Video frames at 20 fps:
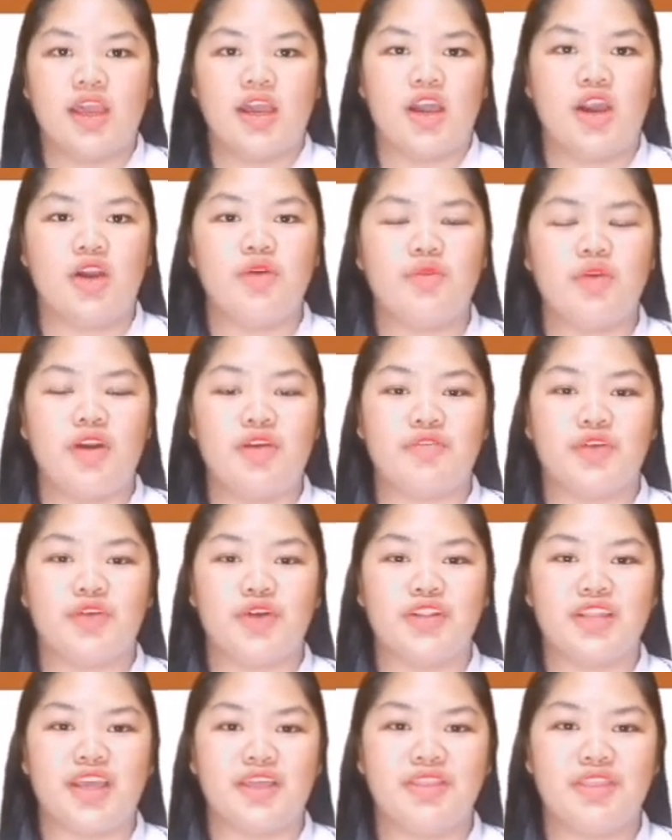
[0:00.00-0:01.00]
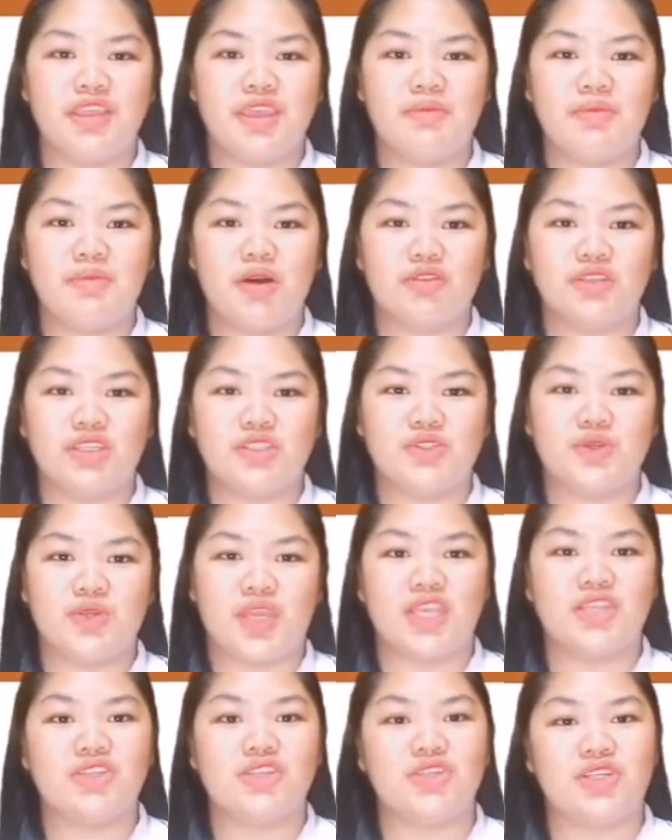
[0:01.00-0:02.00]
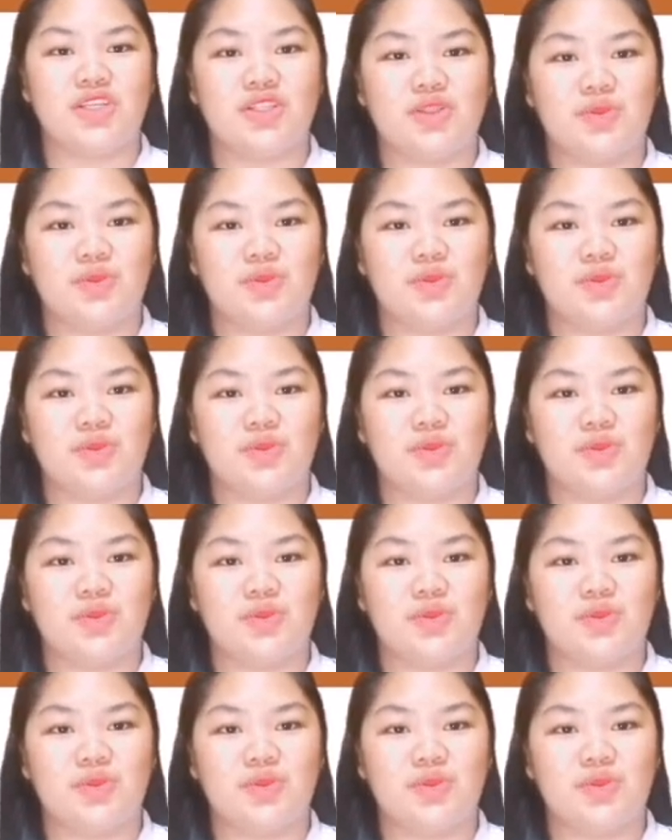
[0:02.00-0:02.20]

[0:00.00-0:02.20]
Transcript: However, nothing about education